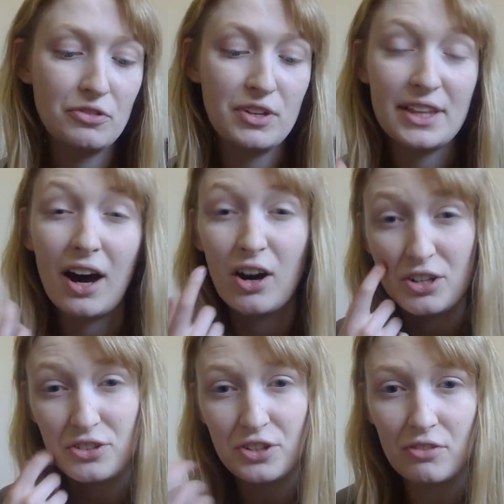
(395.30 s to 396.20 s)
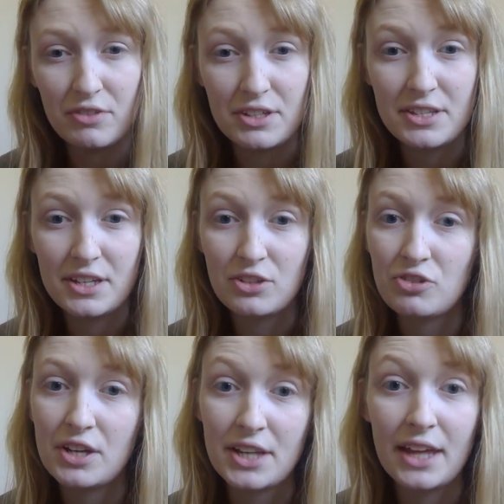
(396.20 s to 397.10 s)
three that are, you don't really see in the
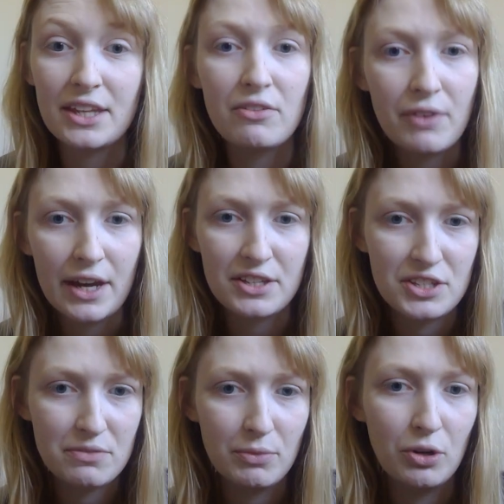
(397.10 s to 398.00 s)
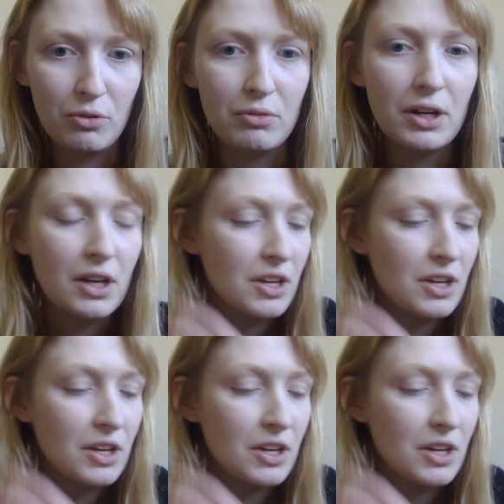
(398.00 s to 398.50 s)
trade and they're very small.